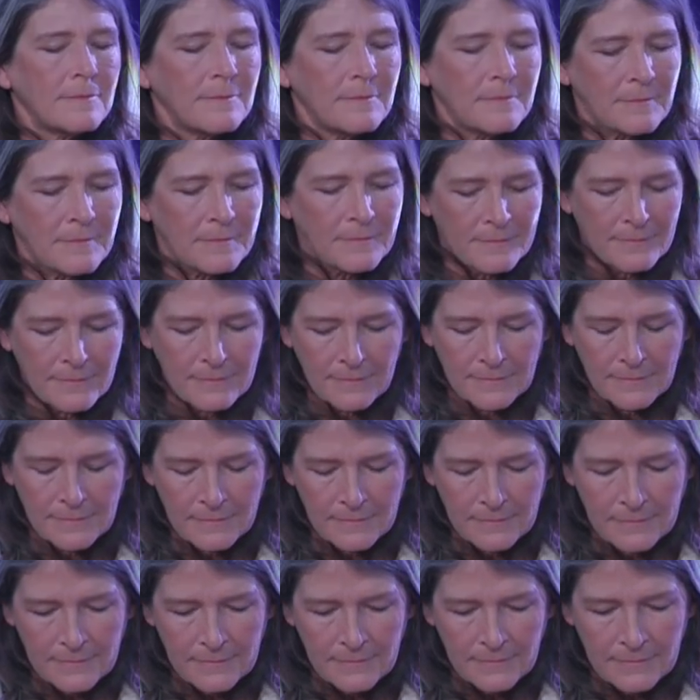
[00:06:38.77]

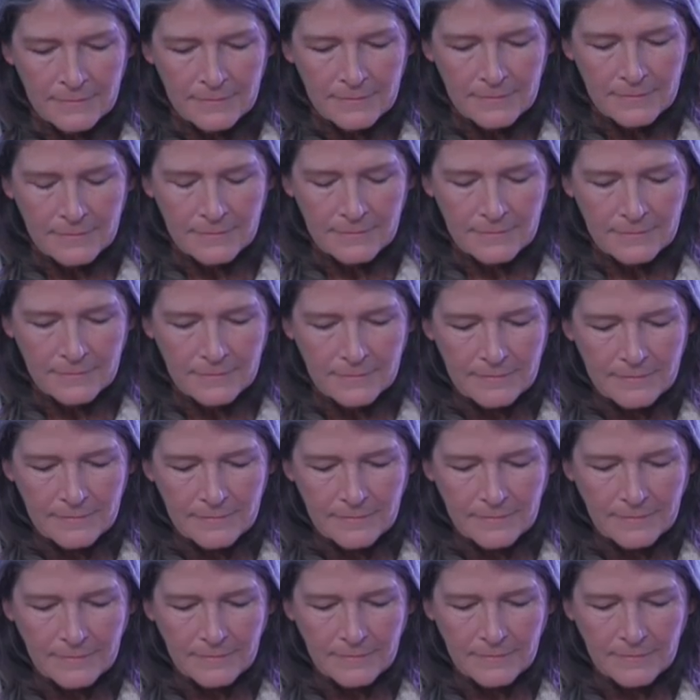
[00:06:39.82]

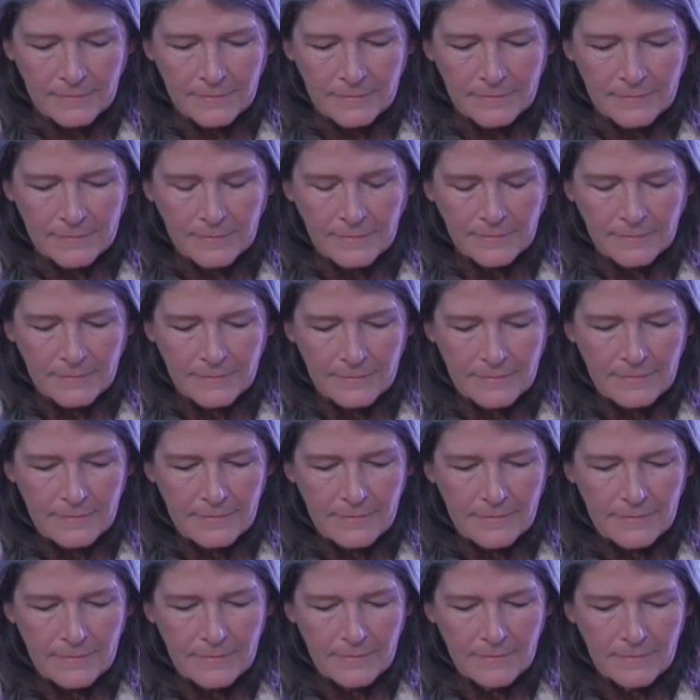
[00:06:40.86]

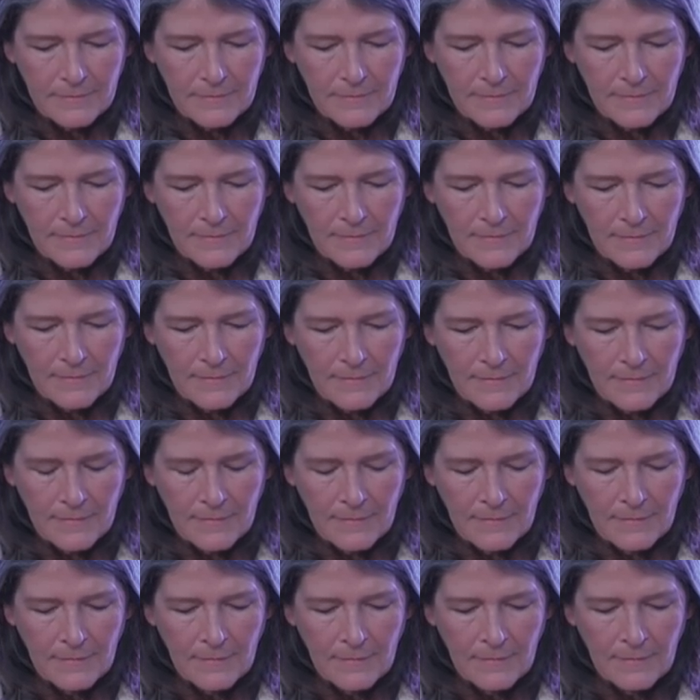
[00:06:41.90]

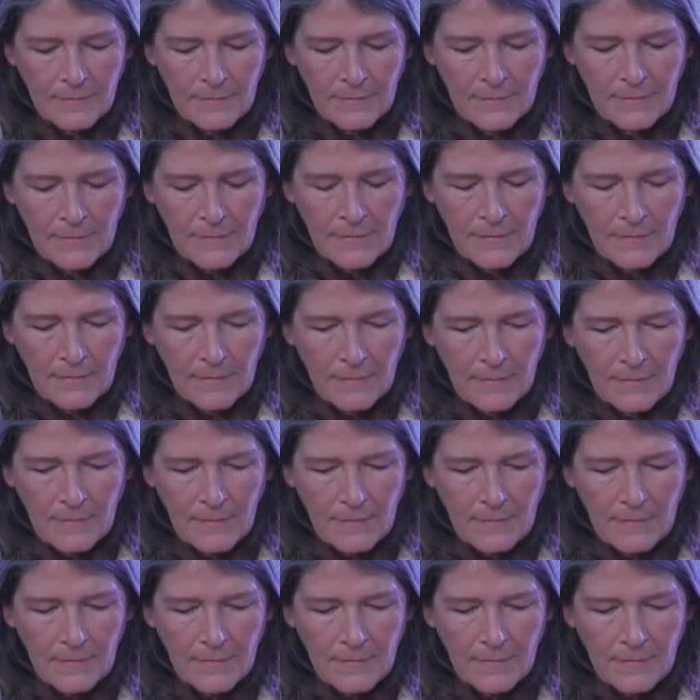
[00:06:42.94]
(silent)